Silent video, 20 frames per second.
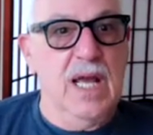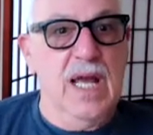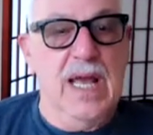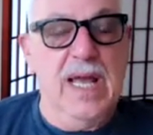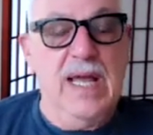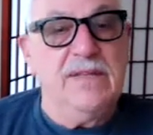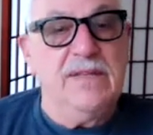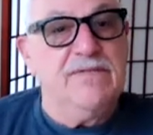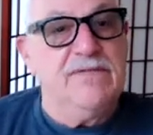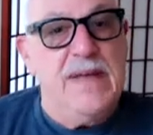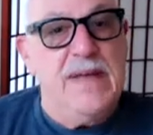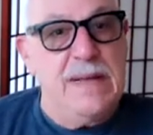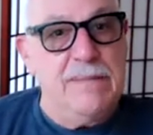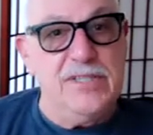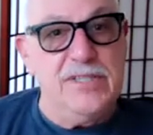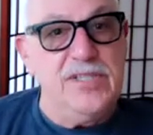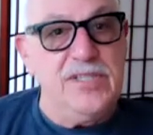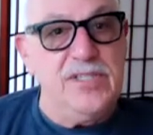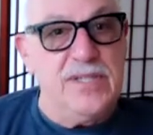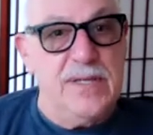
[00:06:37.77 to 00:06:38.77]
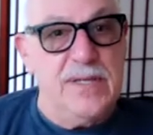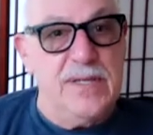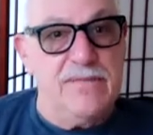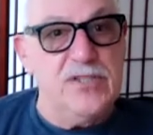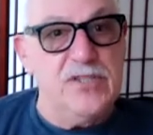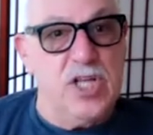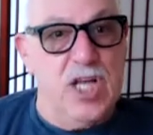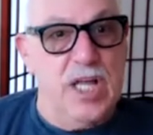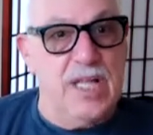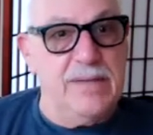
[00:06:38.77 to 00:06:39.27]
and families never
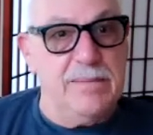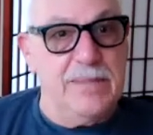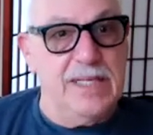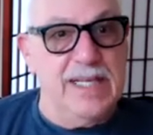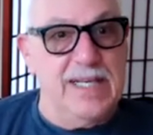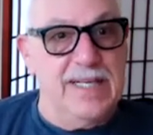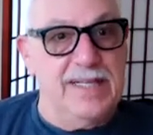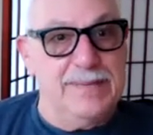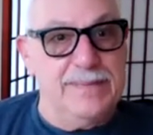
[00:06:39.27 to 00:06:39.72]
saw them again.